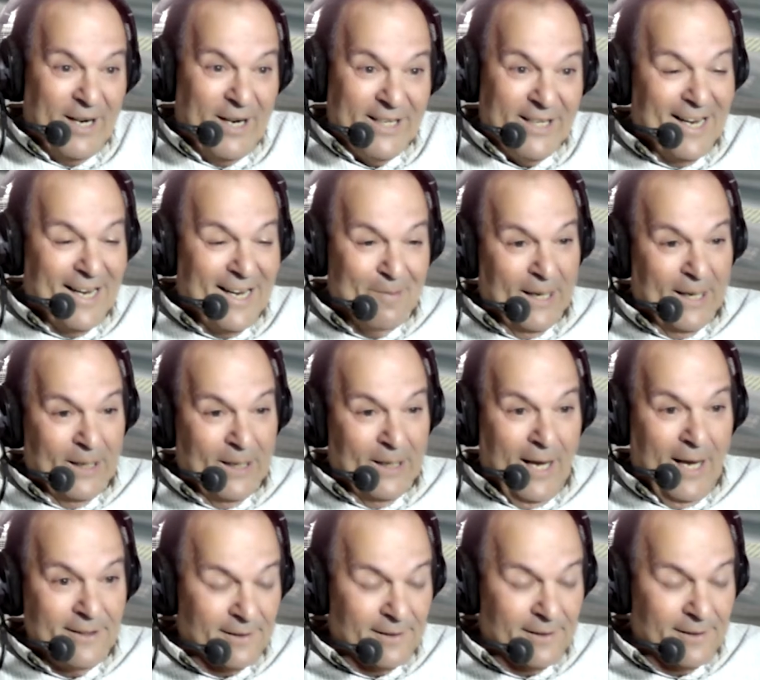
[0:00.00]
to get my
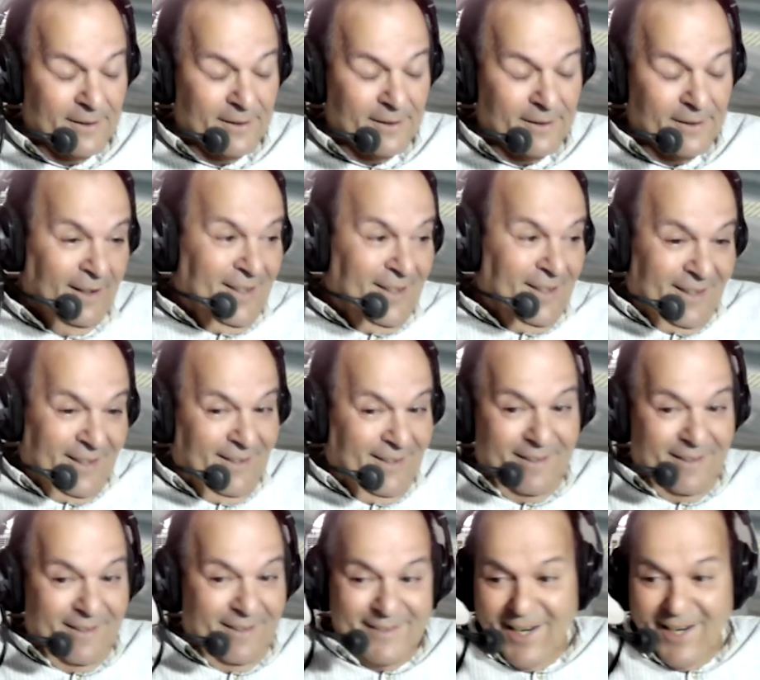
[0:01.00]
license.
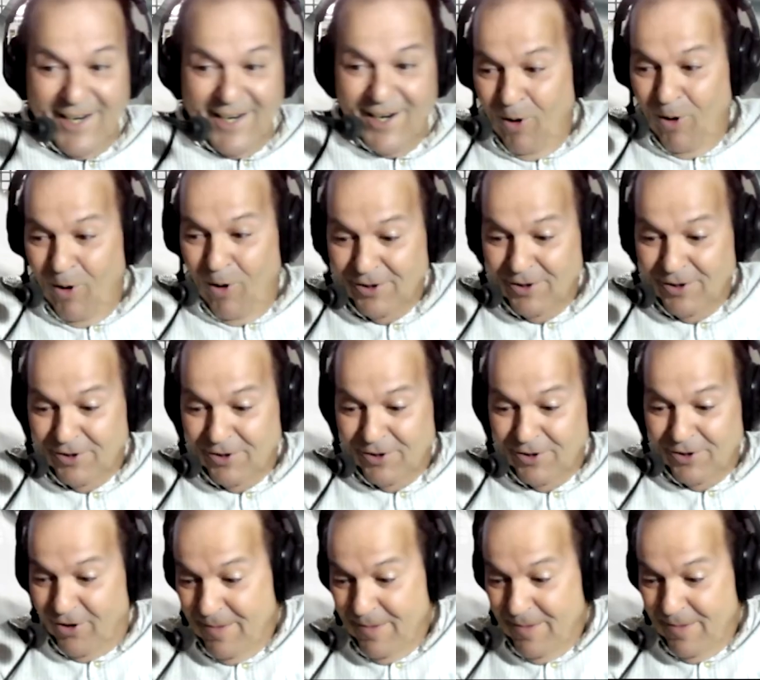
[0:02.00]
They're more
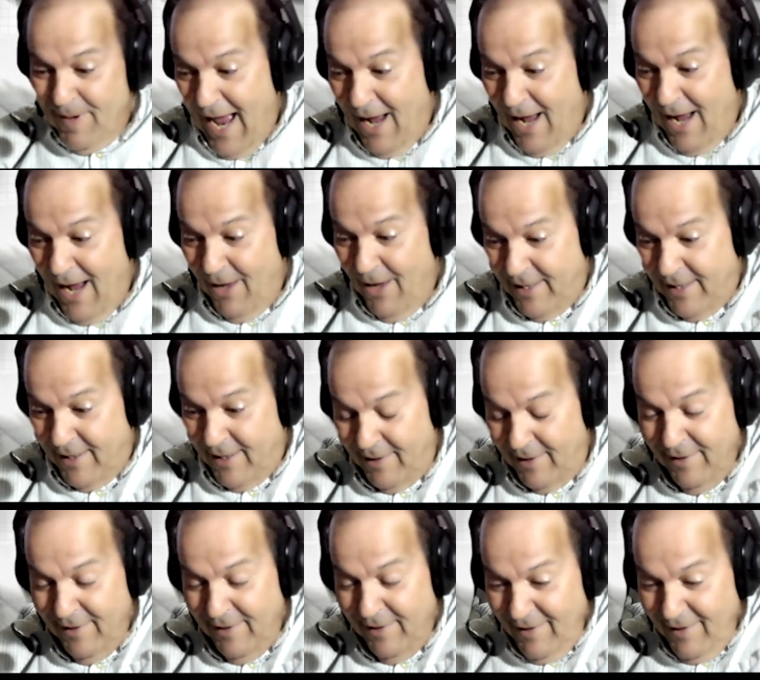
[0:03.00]
concerned about how they
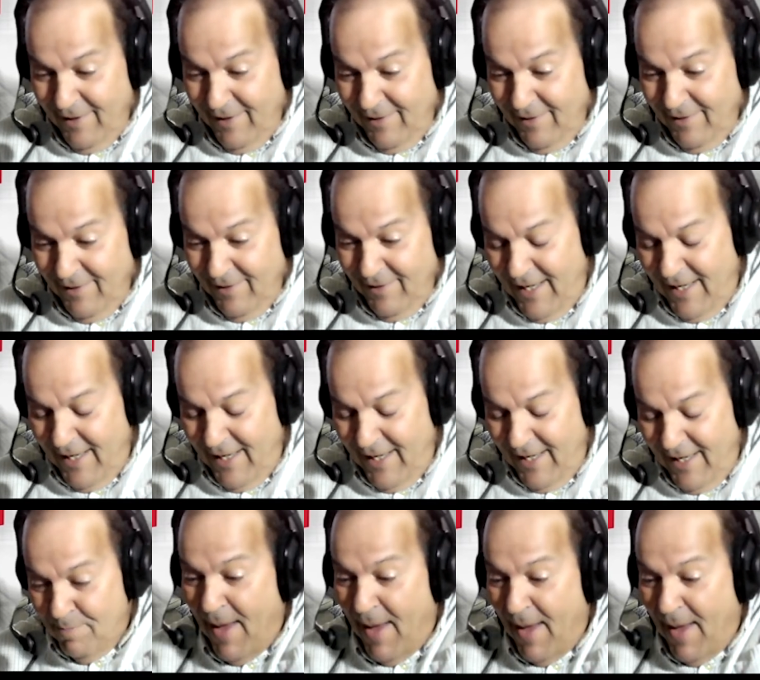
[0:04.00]
can
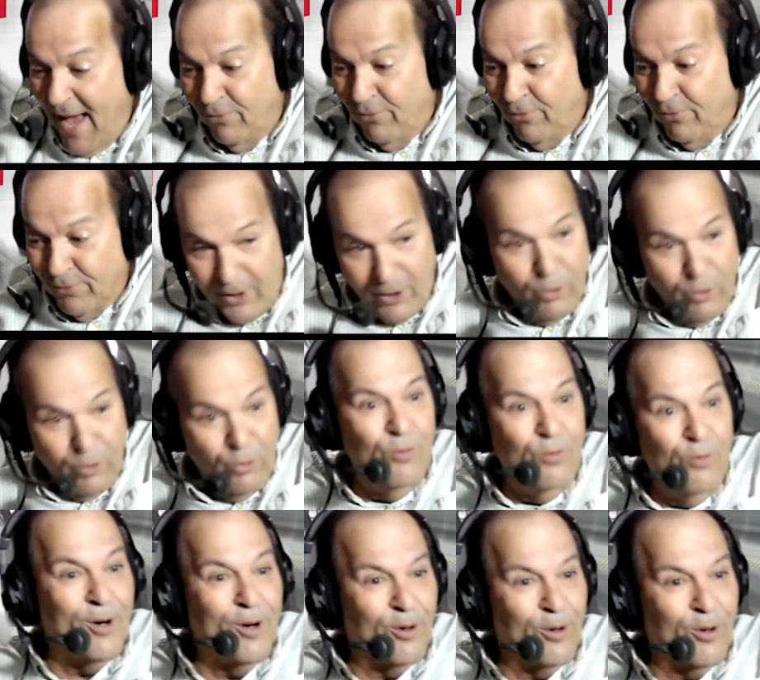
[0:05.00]
PayPal for their
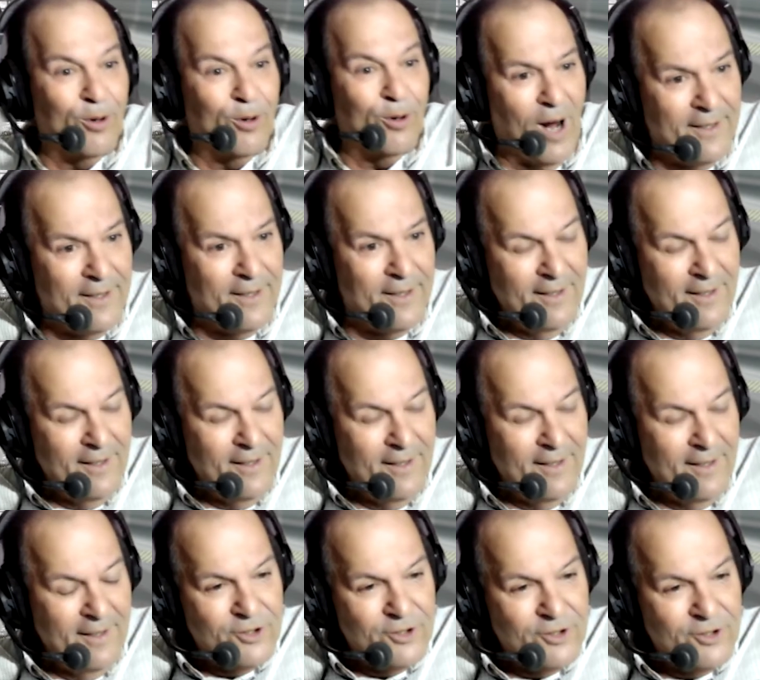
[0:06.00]
Uber ride.
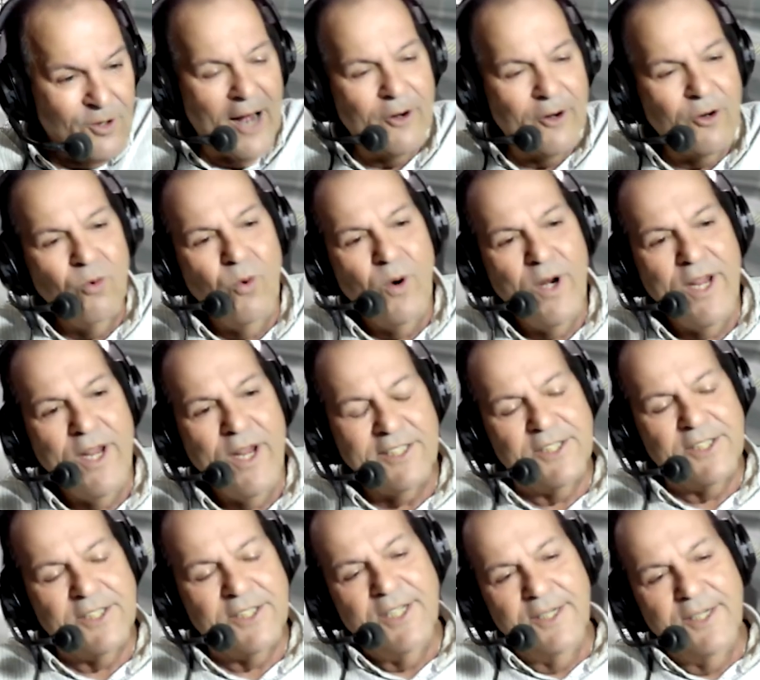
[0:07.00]
So how do we
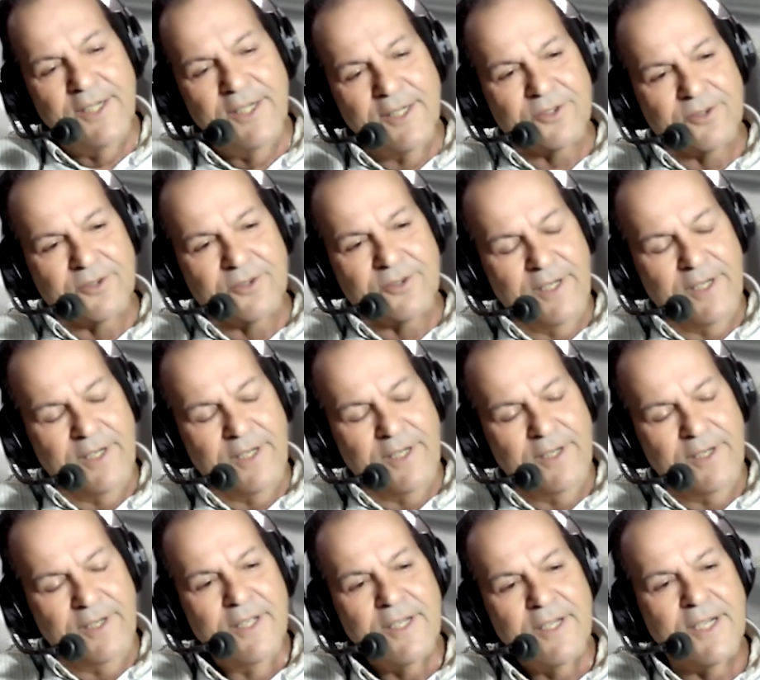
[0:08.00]
as an industry
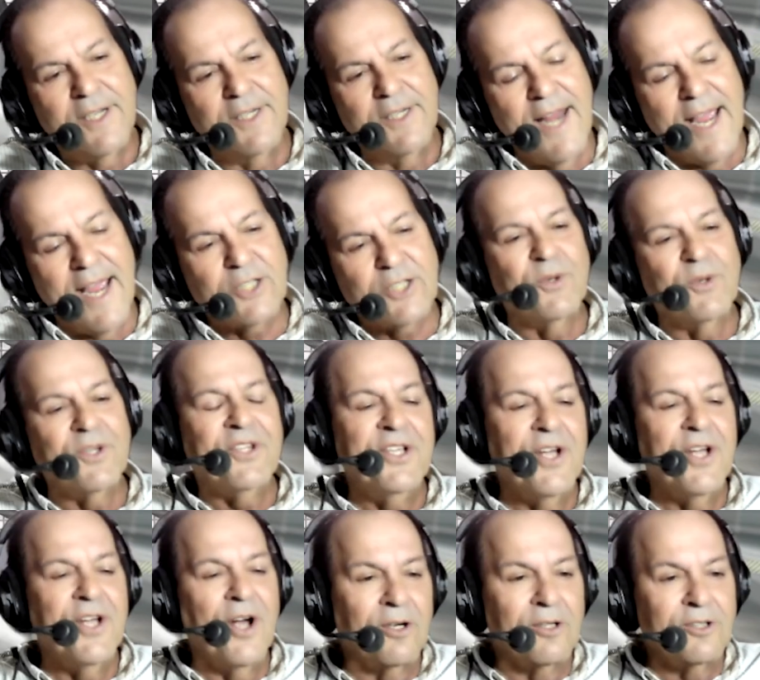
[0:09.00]
connect with the
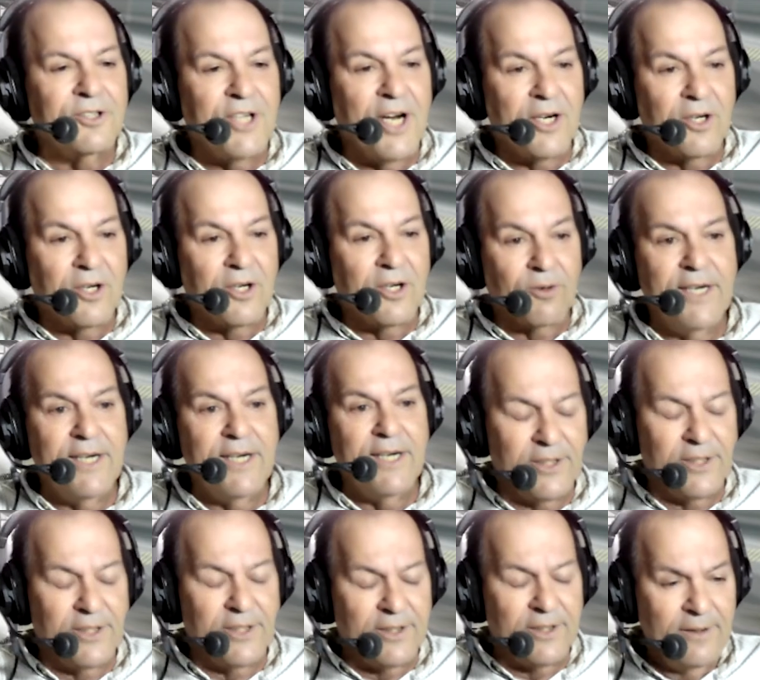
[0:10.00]
younger
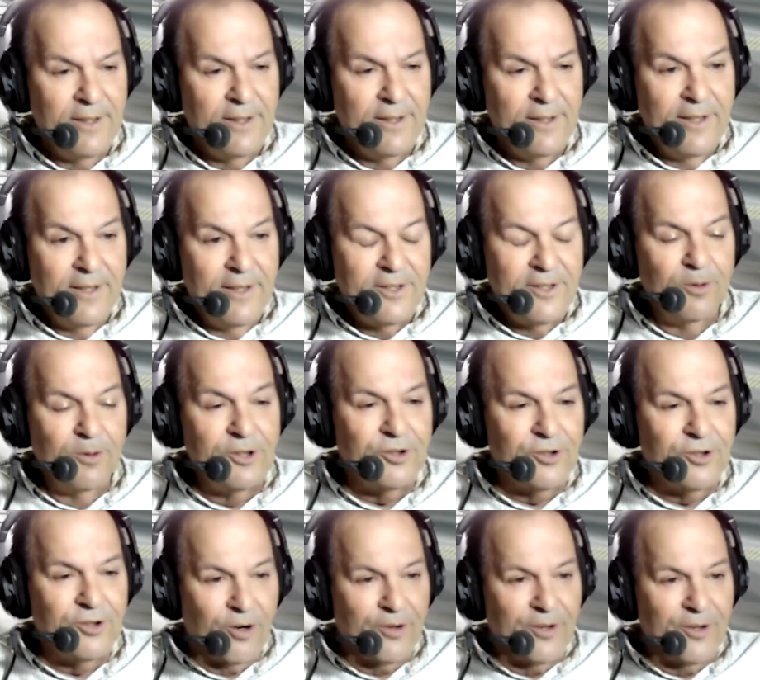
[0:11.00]
generation to
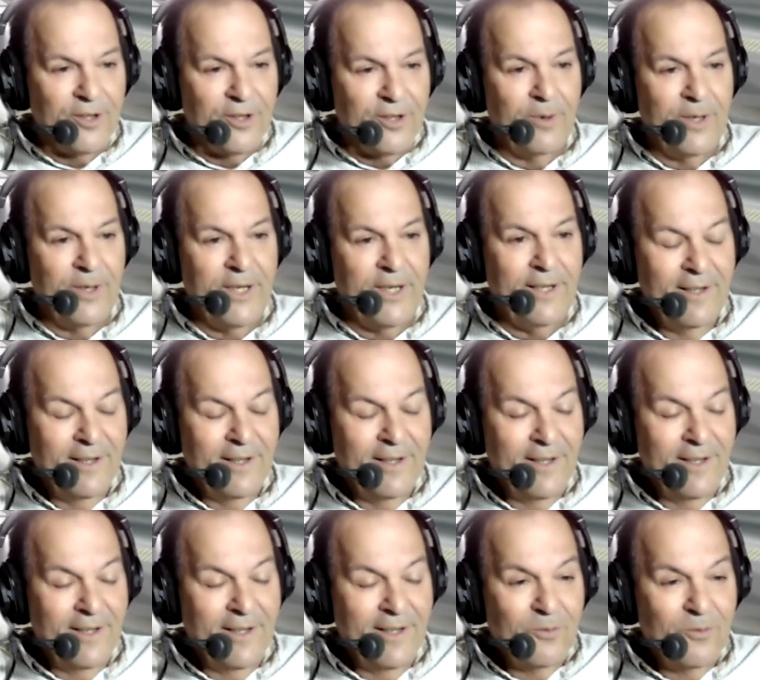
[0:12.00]
ensure that we
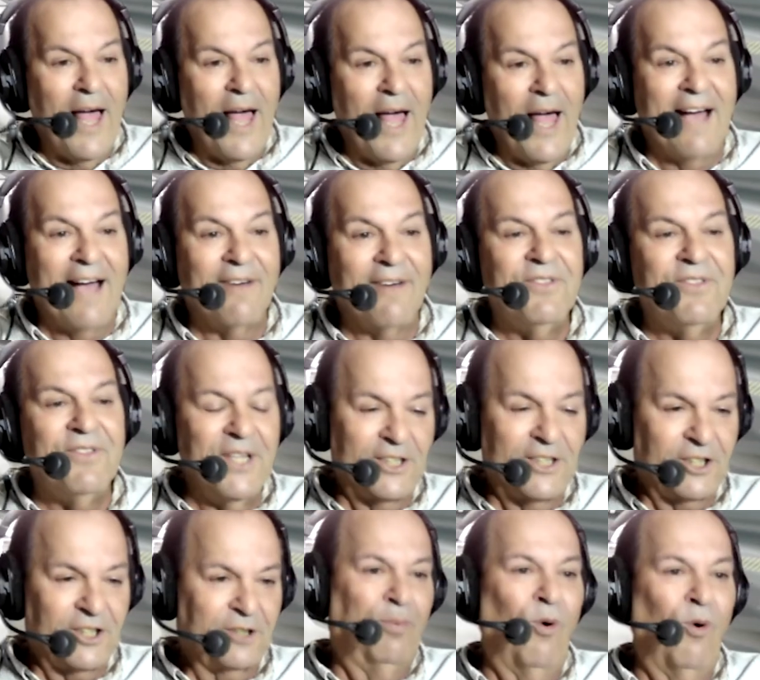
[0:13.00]
will have
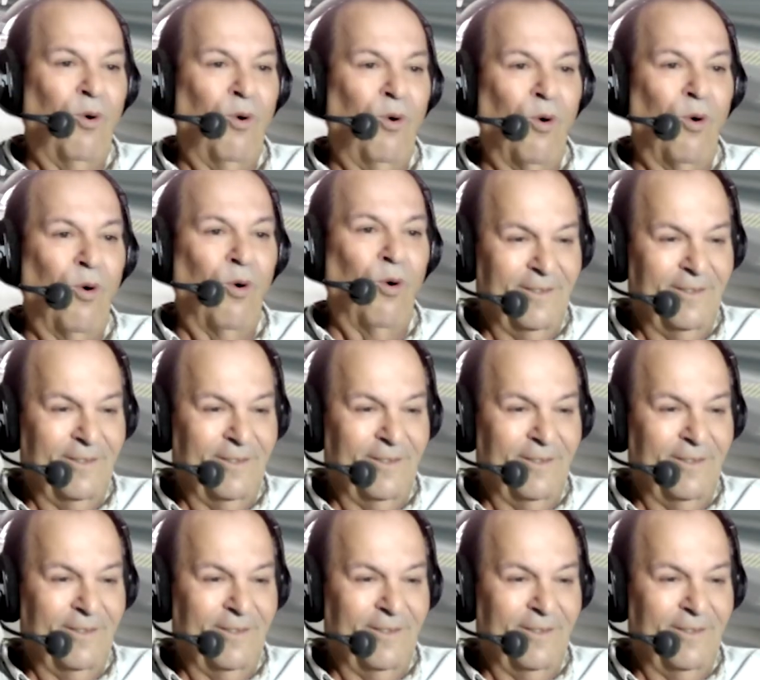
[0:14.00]
this sport